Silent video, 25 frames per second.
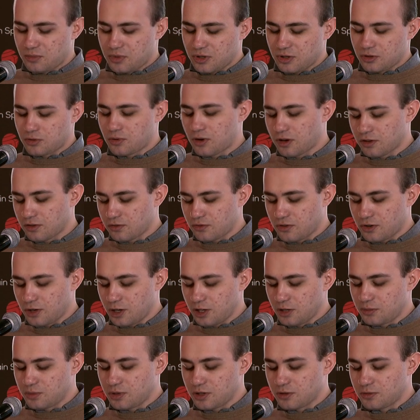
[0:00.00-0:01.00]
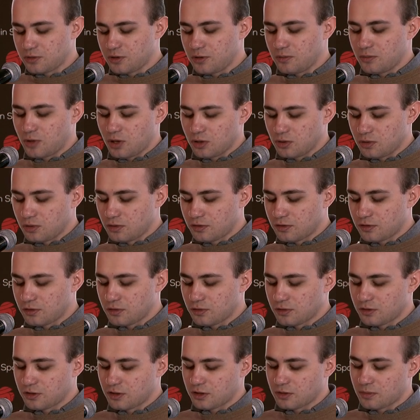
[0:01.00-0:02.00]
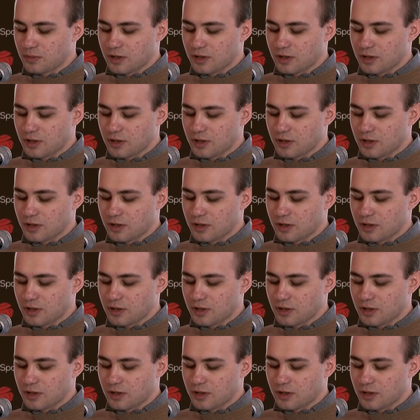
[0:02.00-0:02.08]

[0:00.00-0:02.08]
be transferred between models using